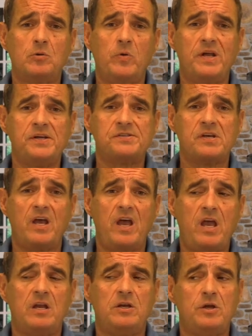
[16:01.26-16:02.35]
in the wings say,
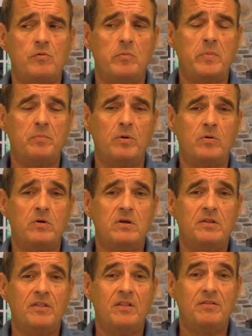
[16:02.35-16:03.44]
hey, do you remember
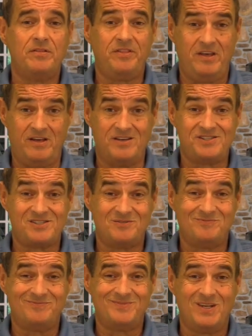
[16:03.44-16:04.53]
this?
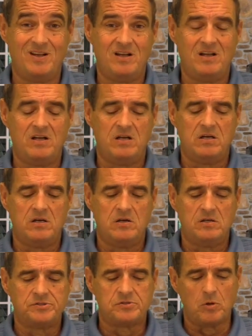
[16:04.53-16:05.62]

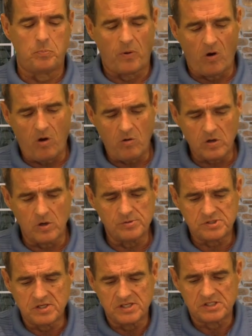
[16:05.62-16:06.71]
So Paul
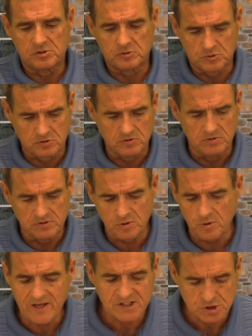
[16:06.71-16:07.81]
goes to
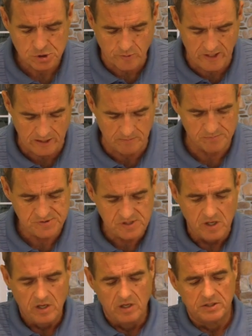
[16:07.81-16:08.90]
two
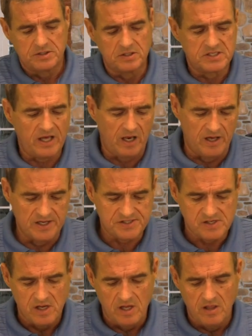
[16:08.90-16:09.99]
extremes to tell
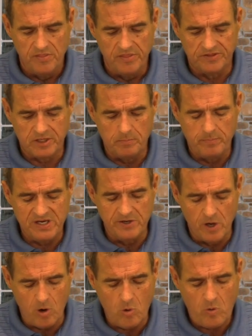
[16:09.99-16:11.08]
us that there be
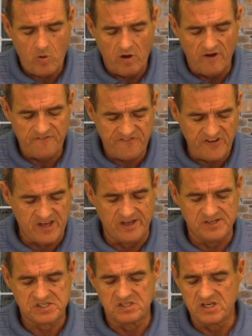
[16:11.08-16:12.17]
no
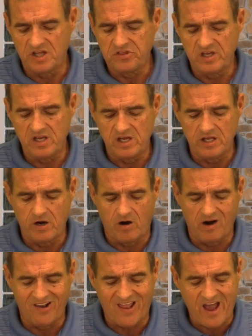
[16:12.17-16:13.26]
offense, nothing in
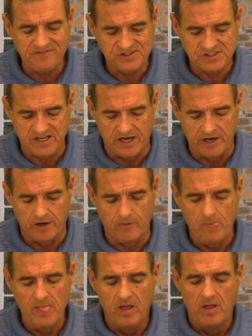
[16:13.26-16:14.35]
our
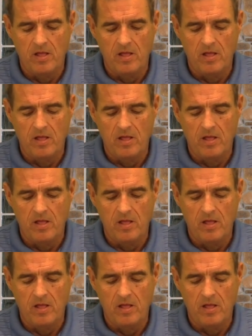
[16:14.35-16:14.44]
lifestyle